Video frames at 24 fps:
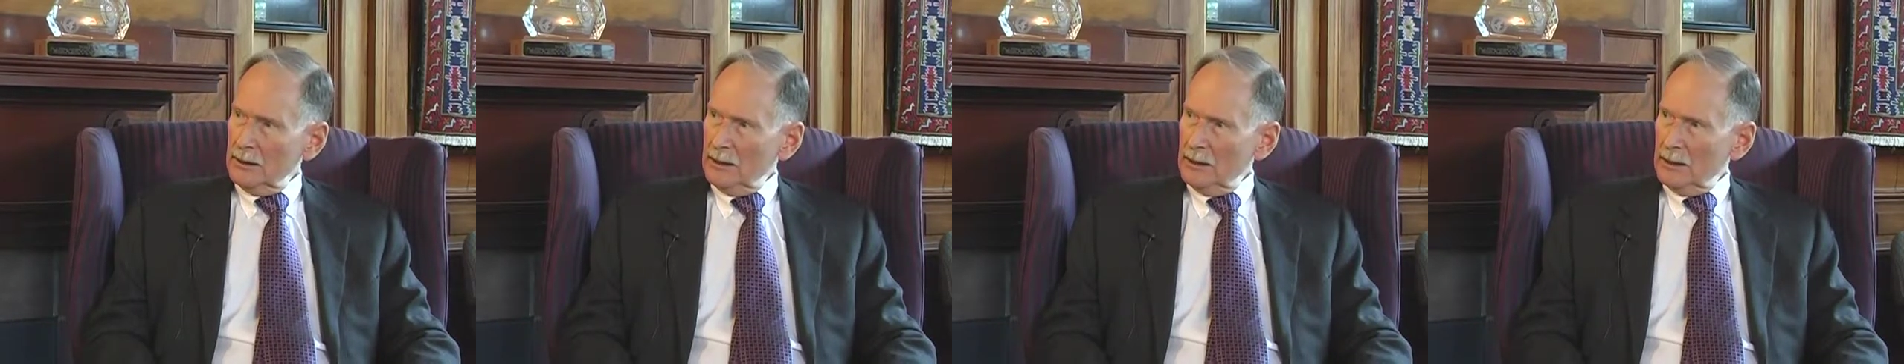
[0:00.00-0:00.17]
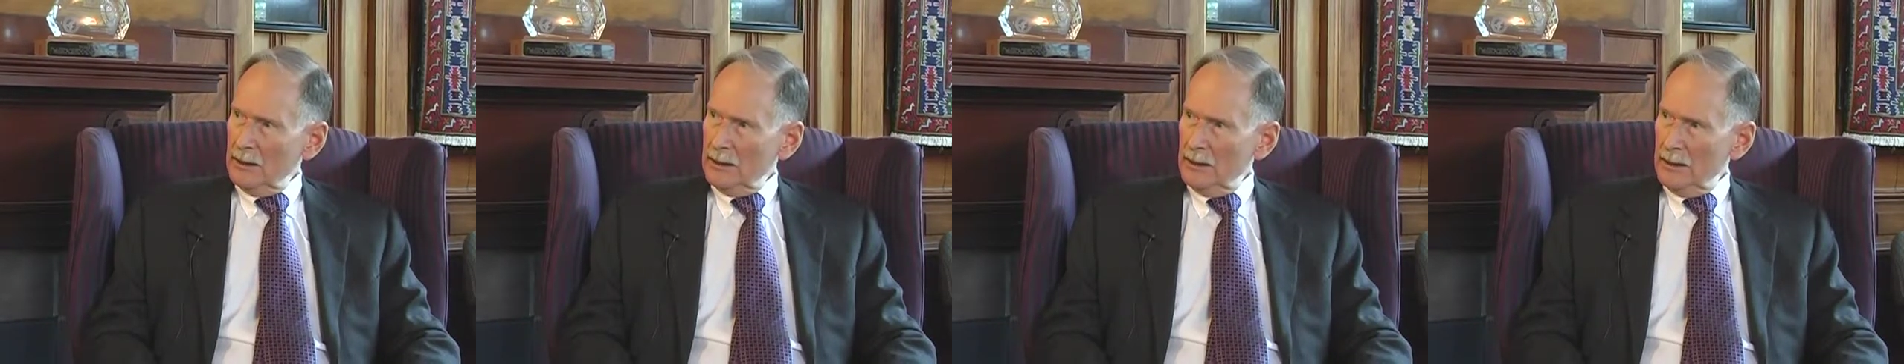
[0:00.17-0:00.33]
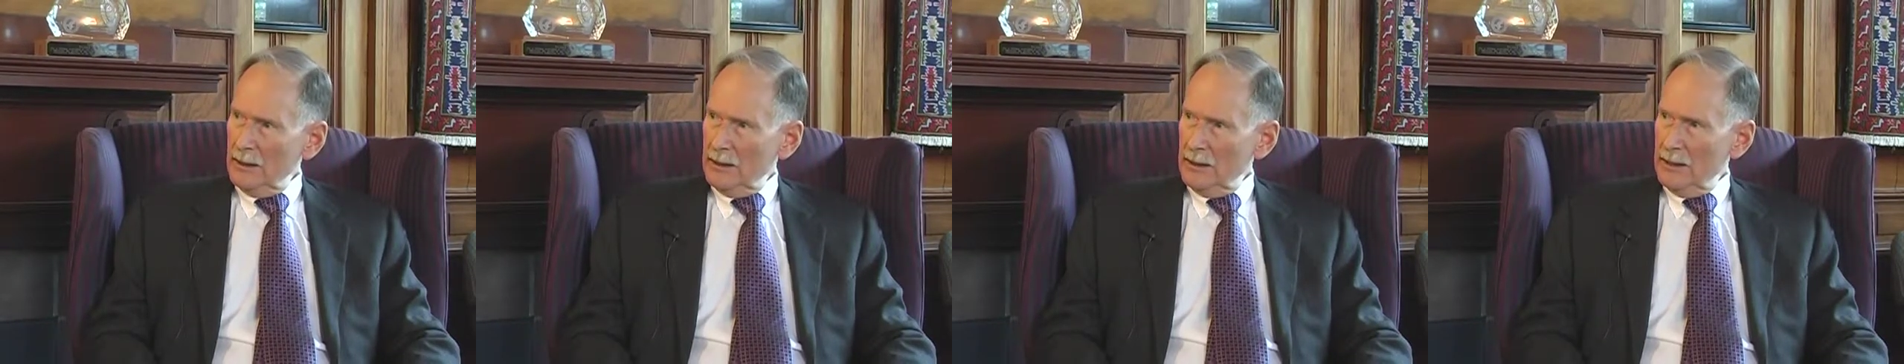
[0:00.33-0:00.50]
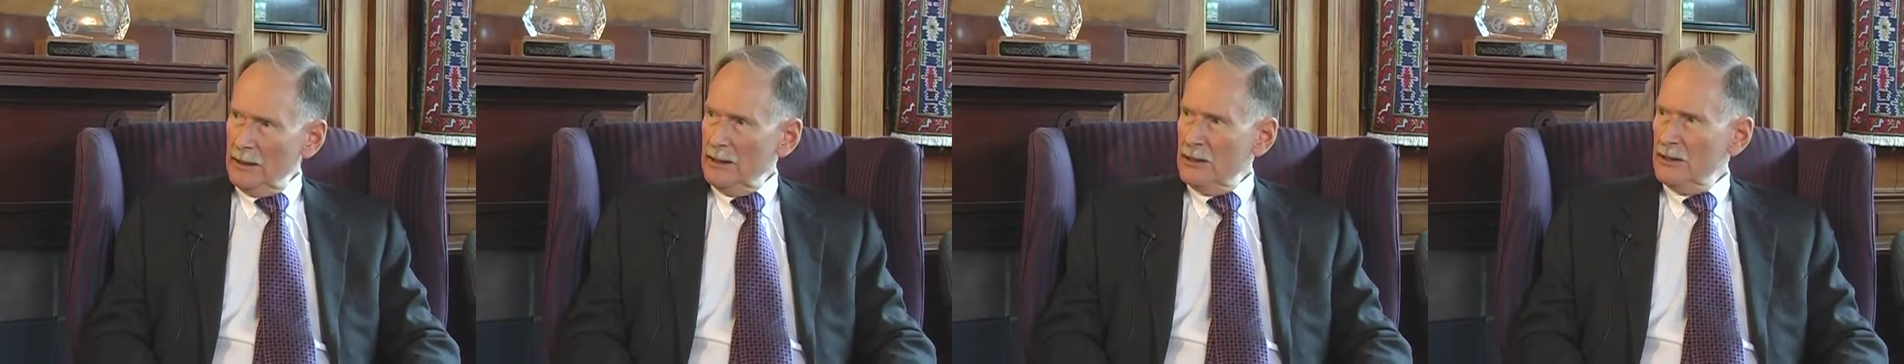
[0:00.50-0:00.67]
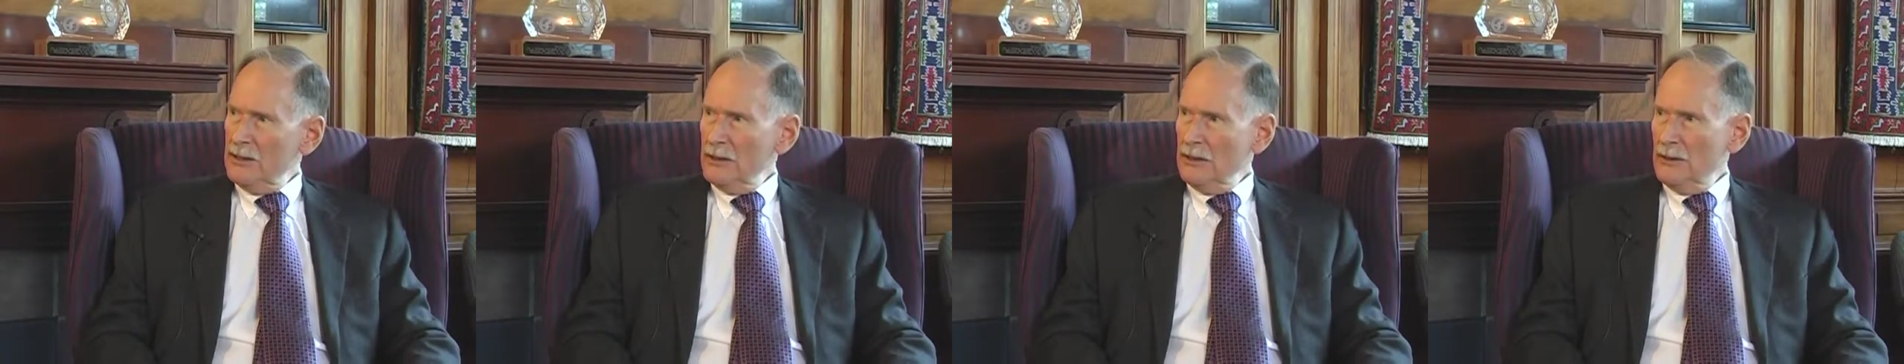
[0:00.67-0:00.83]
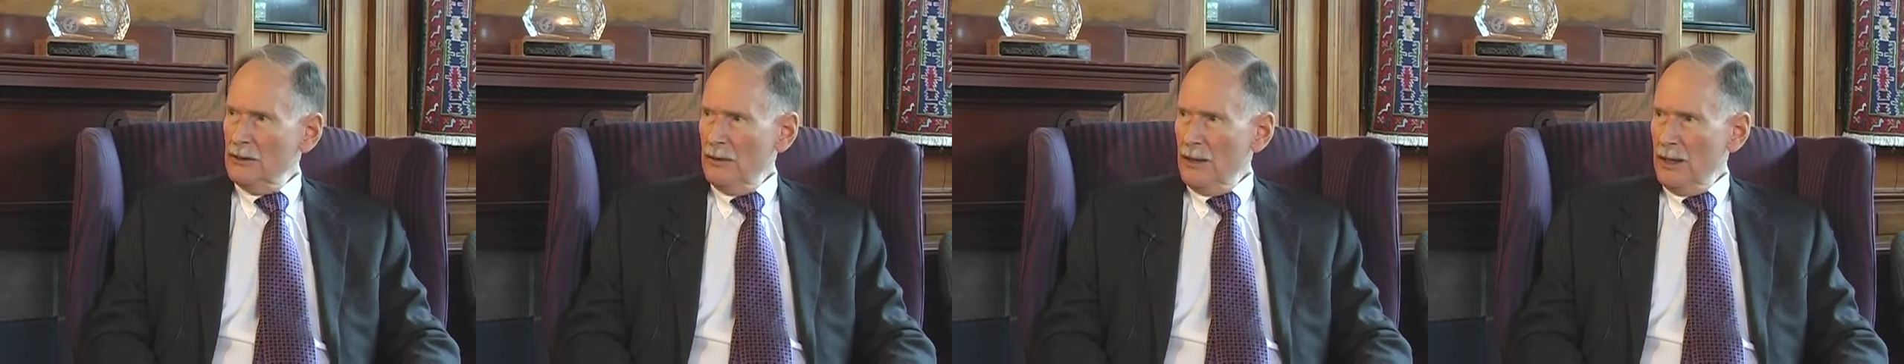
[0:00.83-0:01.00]
an
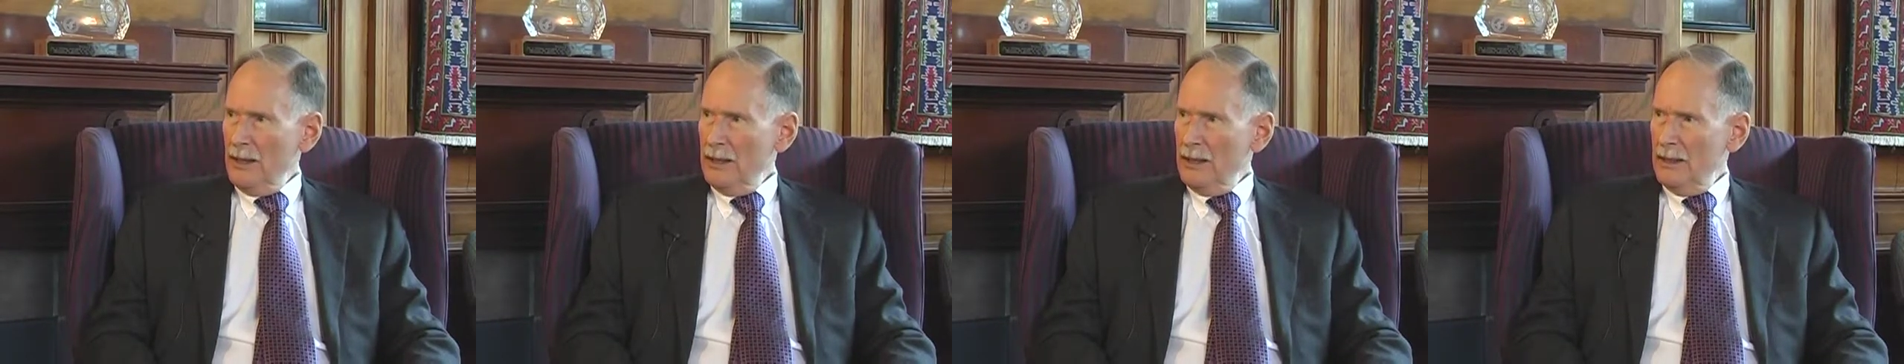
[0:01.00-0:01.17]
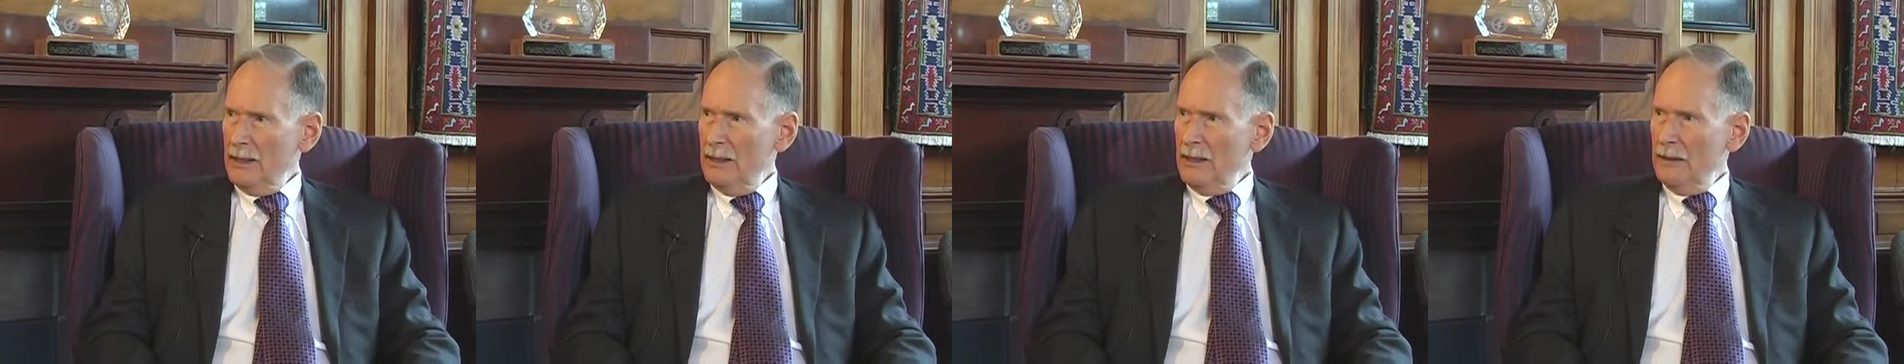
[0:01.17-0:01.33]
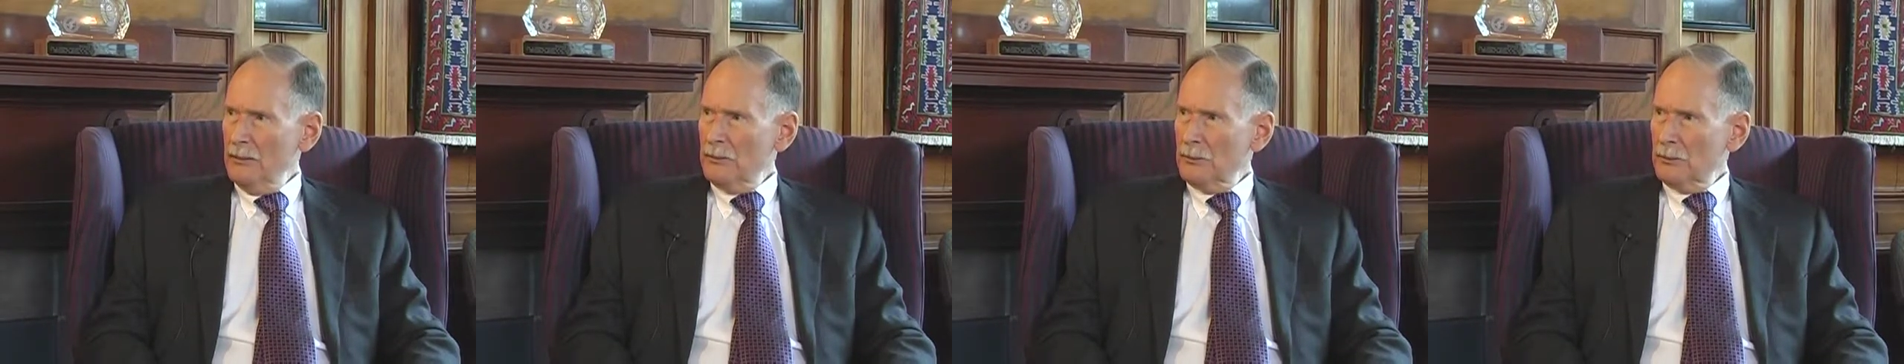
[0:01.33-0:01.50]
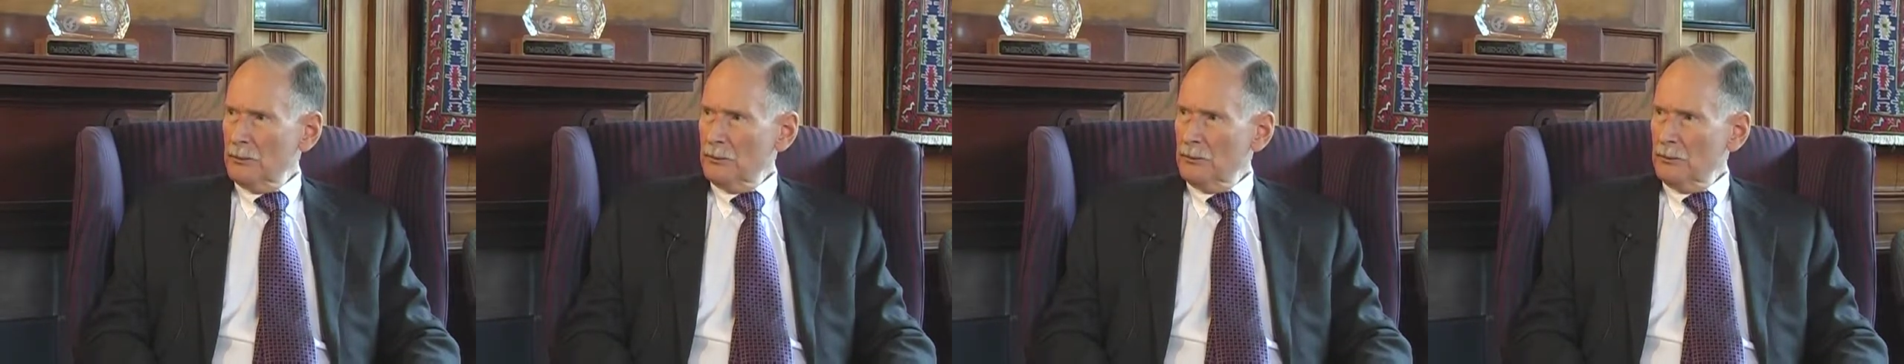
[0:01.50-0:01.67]
integrated